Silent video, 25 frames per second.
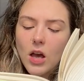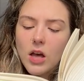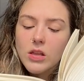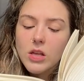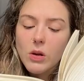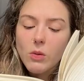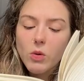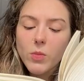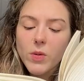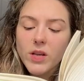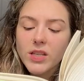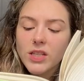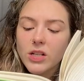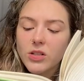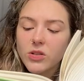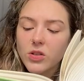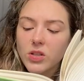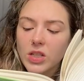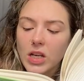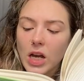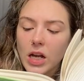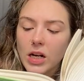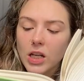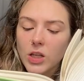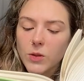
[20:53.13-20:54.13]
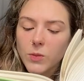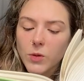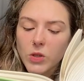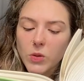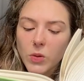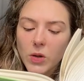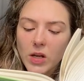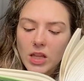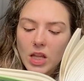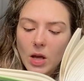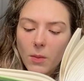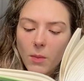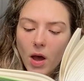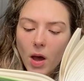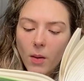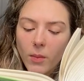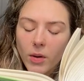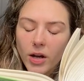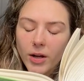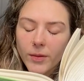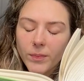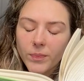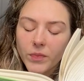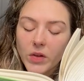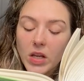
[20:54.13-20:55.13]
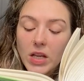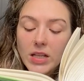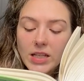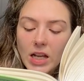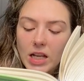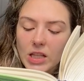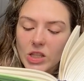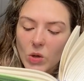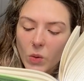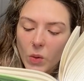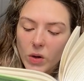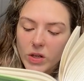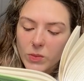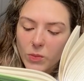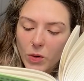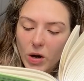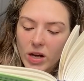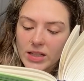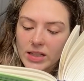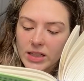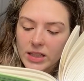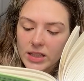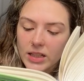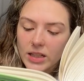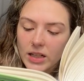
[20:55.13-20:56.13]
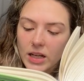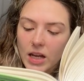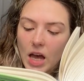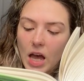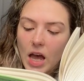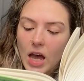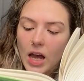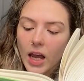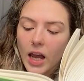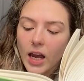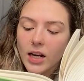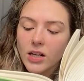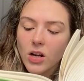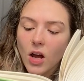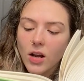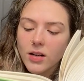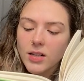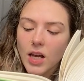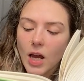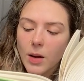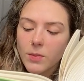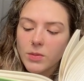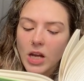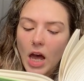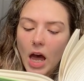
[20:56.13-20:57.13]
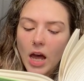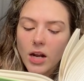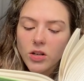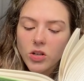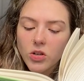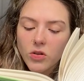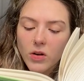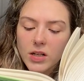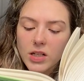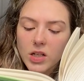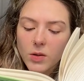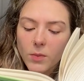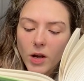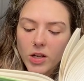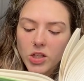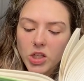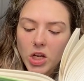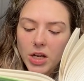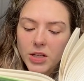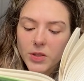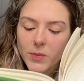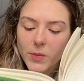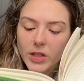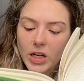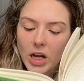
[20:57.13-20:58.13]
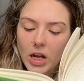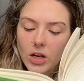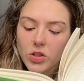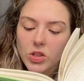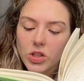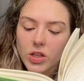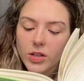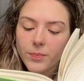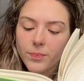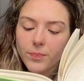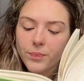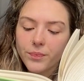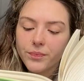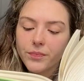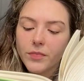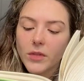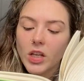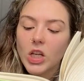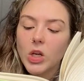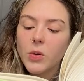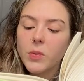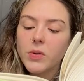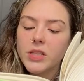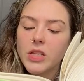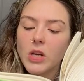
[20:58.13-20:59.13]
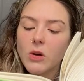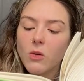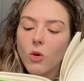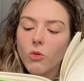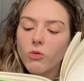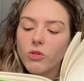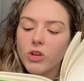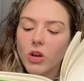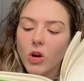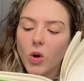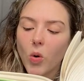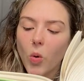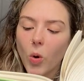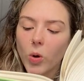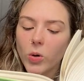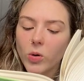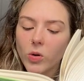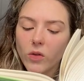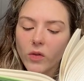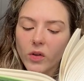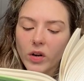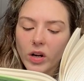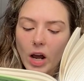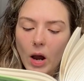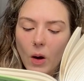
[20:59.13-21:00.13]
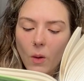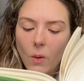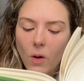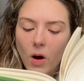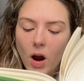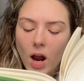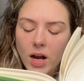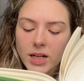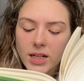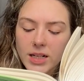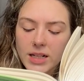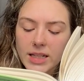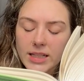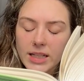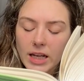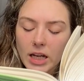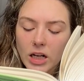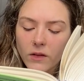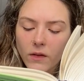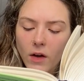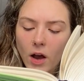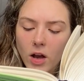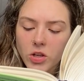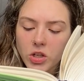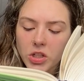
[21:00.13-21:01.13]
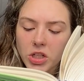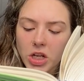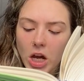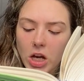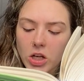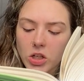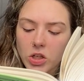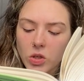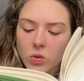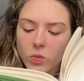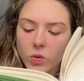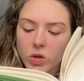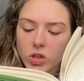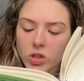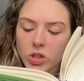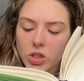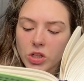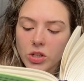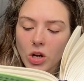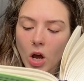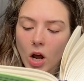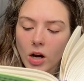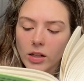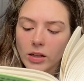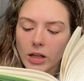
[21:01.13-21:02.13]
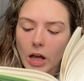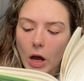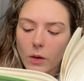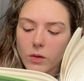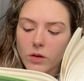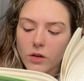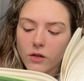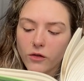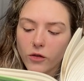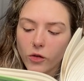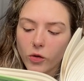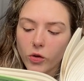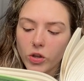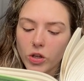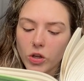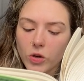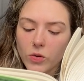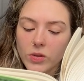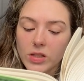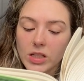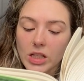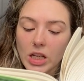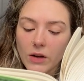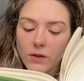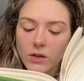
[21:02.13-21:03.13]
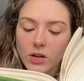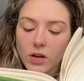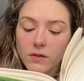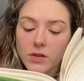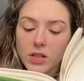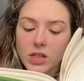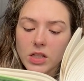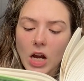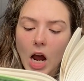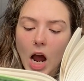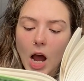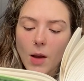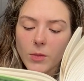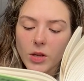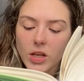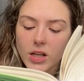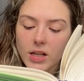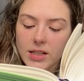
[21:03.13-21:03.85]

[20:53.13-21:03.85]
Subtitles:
There were misunderstandings between them, Emma. He said so expressly. He had not time to enter into much explanation. He was here only a quarter of an hour, and in a state of agitation which did not allow the full use even of the time he